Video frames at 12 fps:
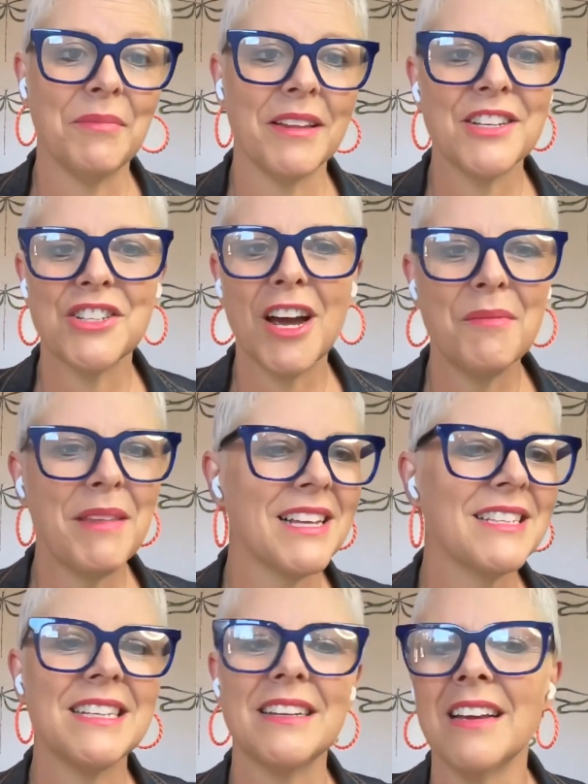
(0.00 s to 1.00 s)
By the time
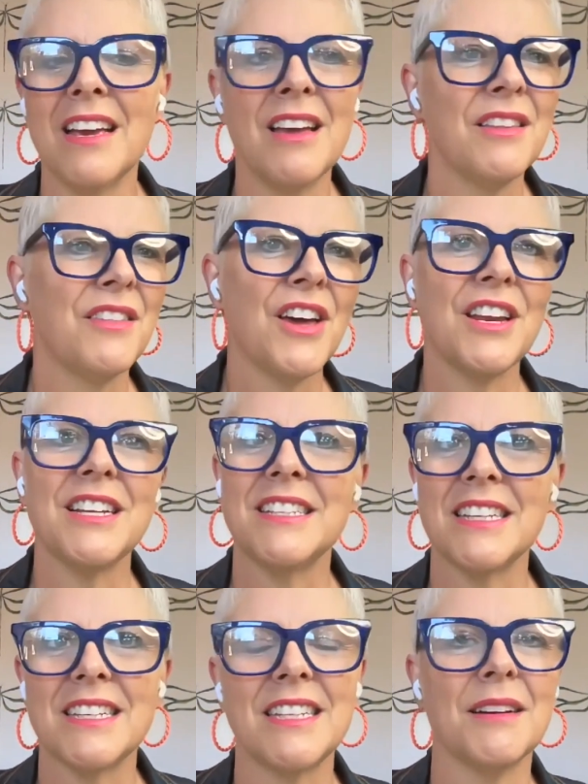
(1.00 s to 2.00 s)
that's 30,
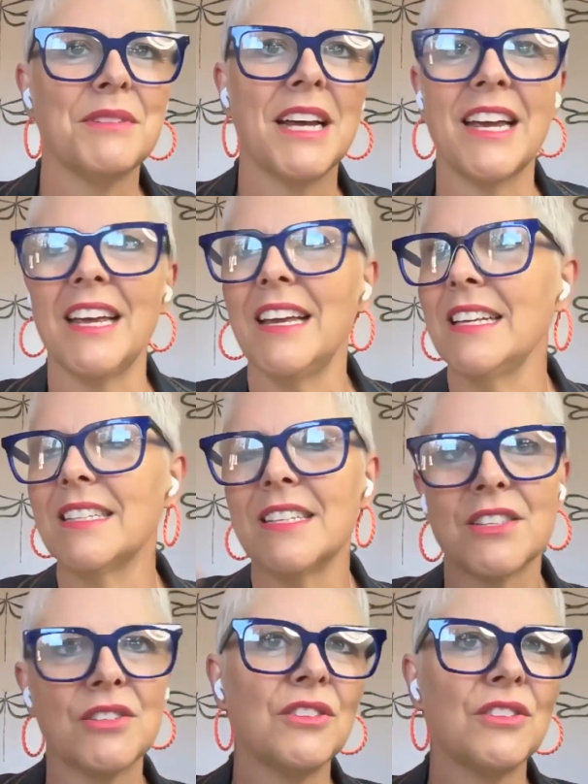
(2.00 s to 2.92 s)
60, I'm taking kids to school,